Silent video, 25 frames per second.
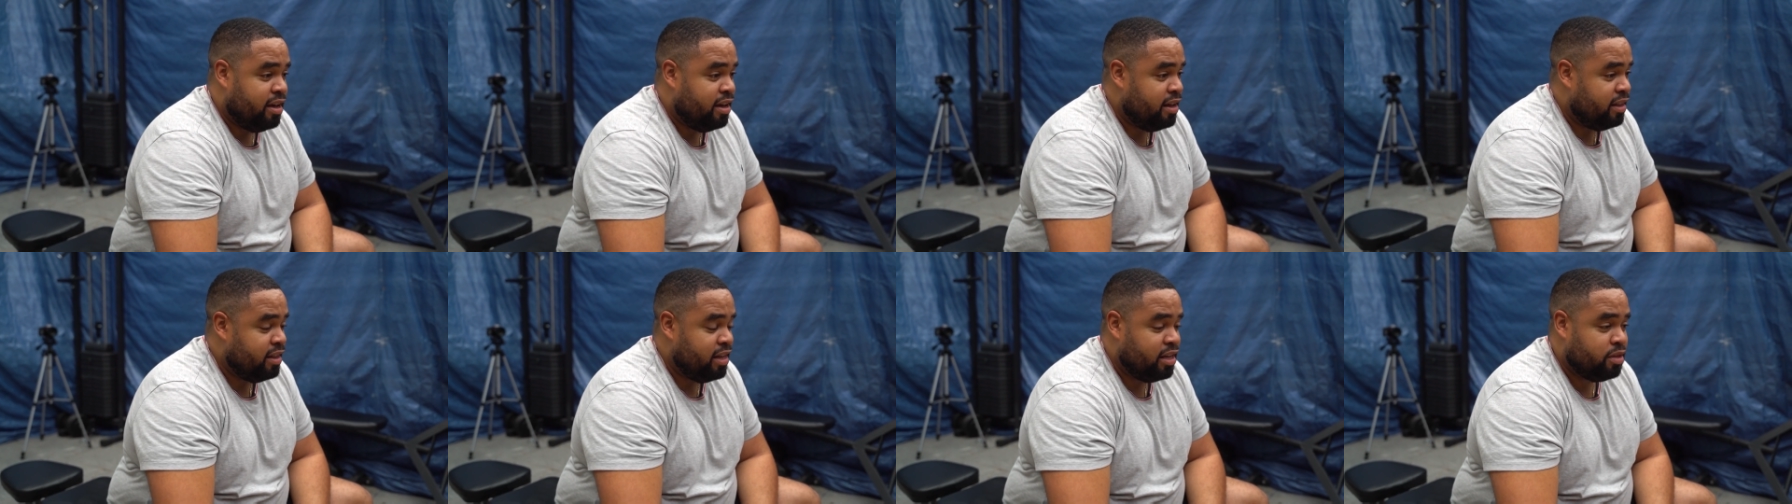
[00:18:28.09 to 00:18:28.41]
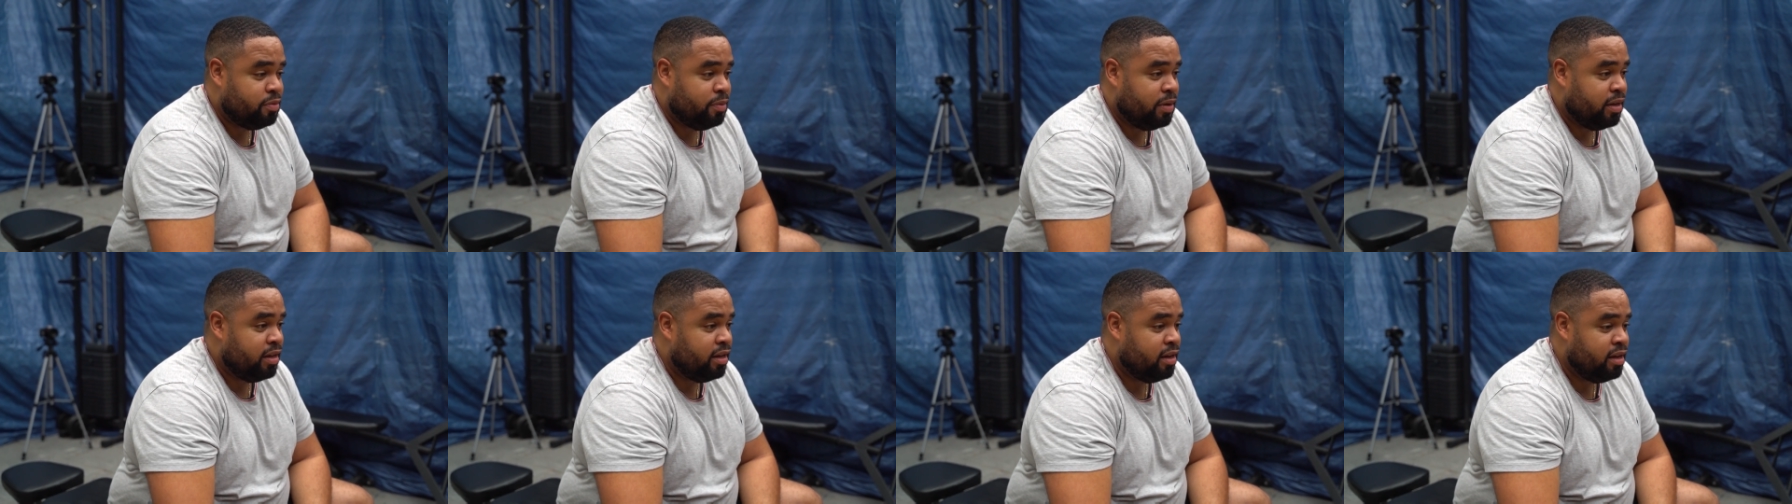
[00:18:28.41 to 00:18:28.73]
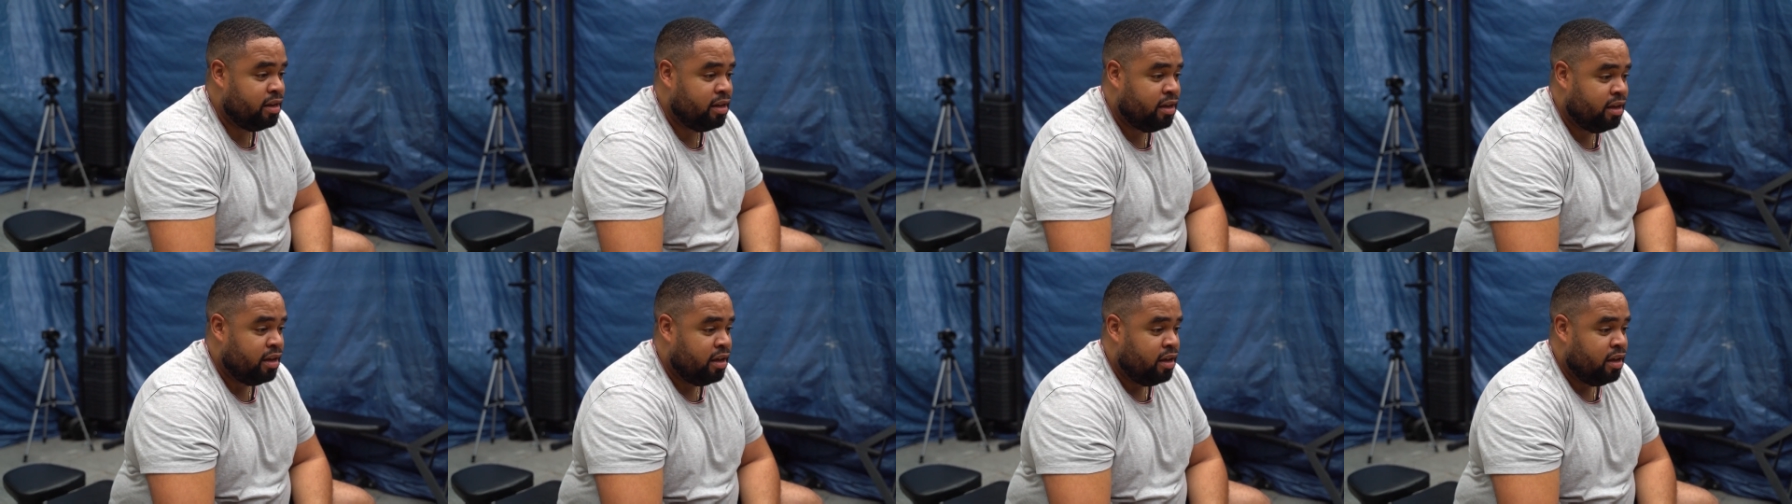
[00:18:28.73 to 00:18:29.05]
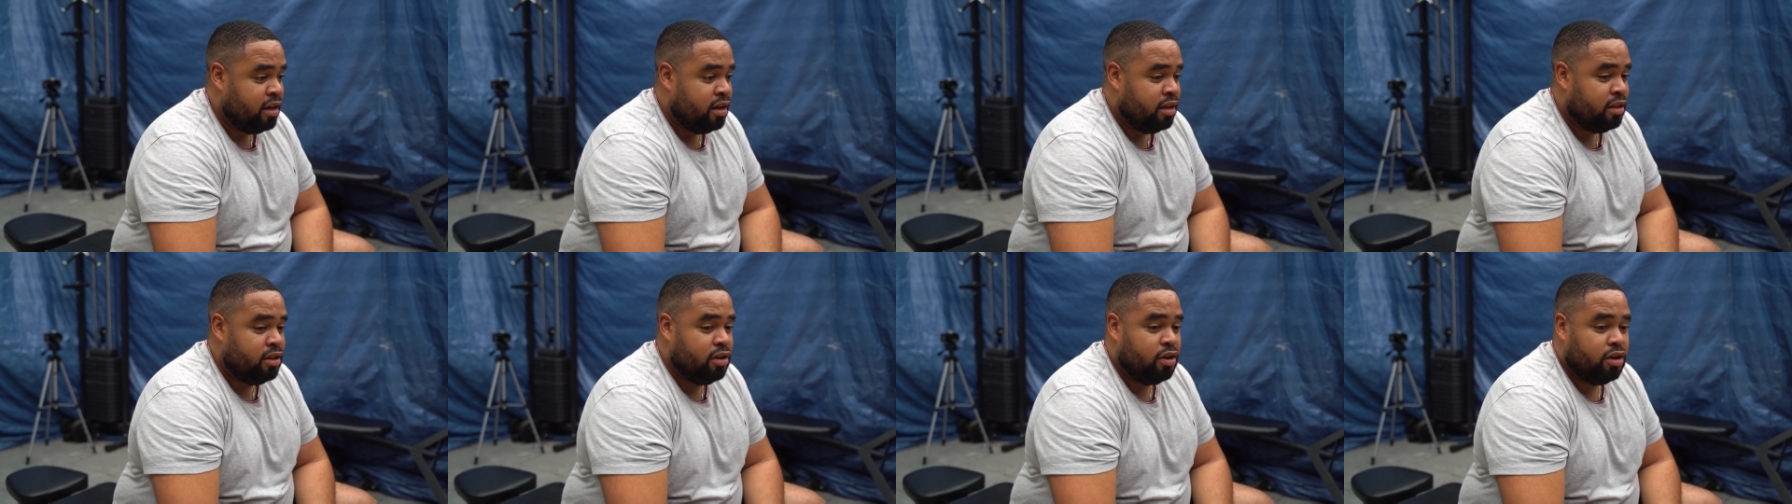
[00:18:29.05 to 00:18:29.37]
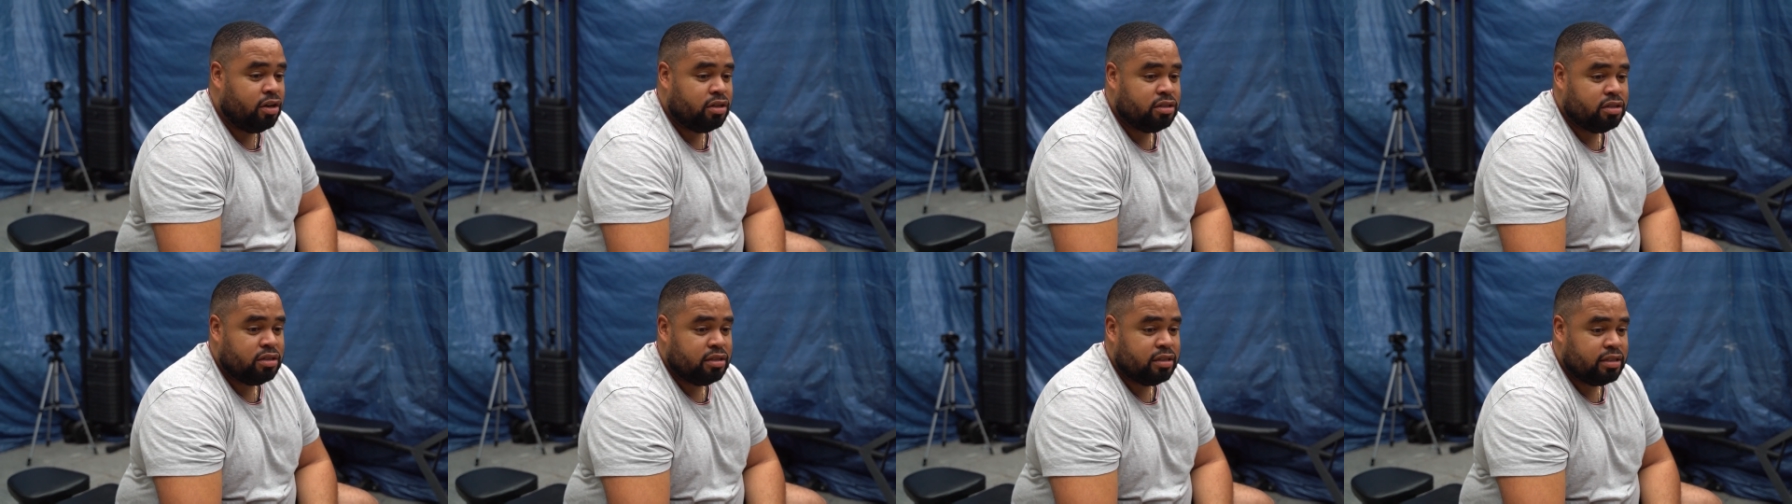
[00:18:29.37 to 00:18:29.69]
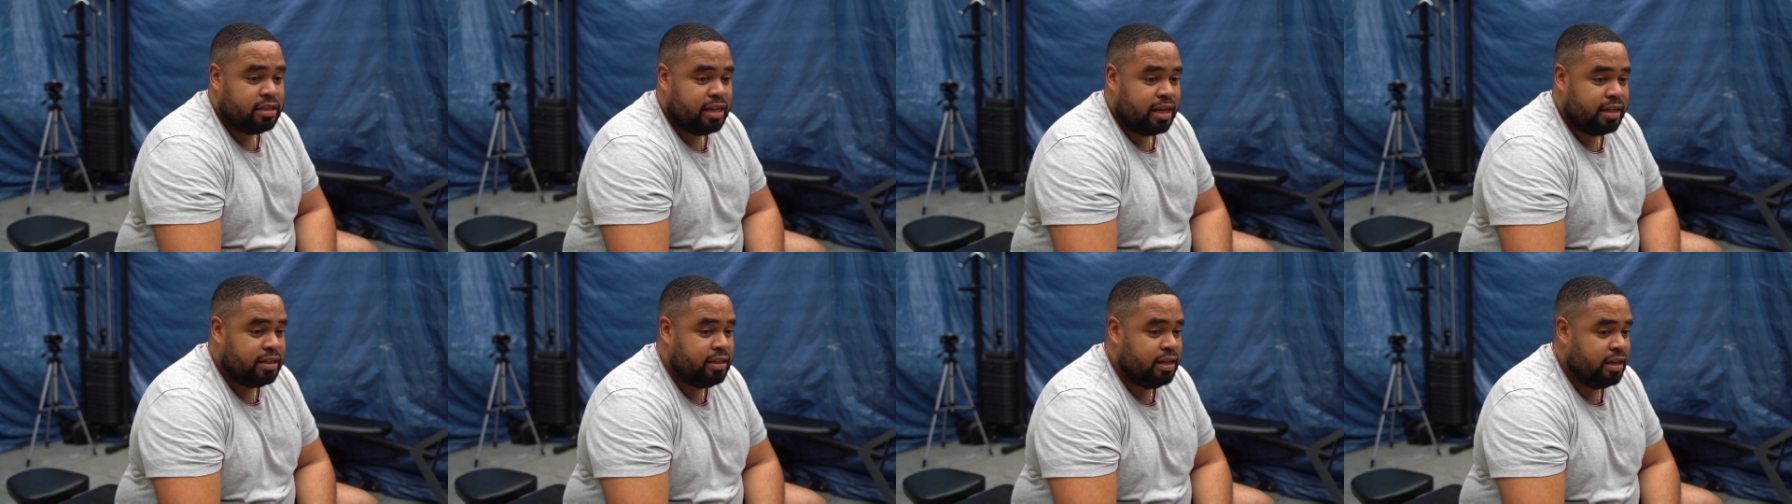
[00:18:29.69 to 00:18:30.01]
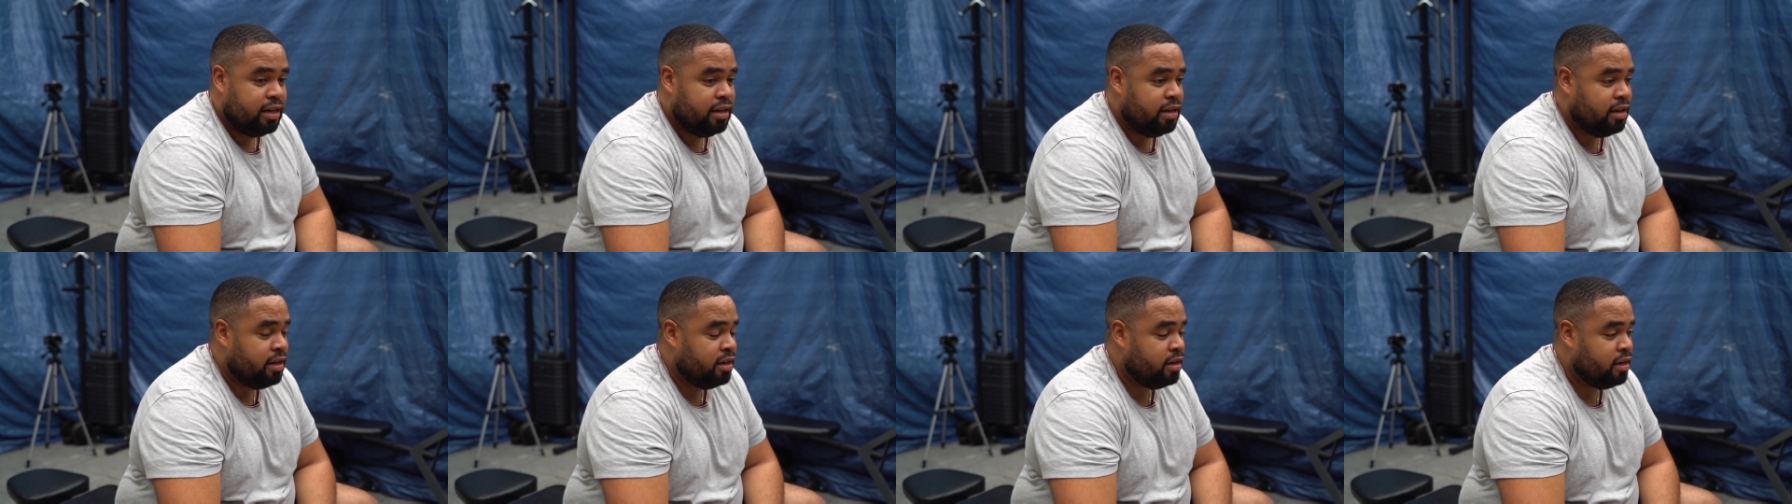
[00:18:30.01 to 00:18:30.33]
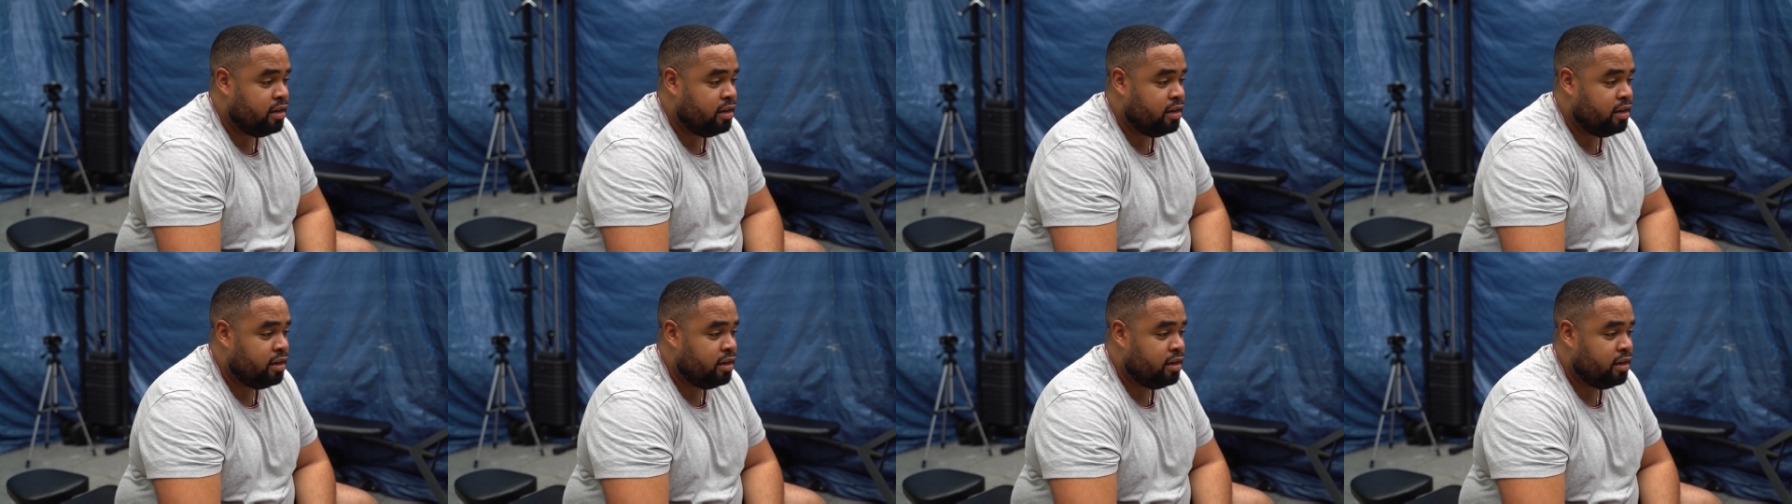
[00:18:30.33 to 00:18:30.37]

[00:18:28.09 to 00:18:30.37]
and that's when the hustle started.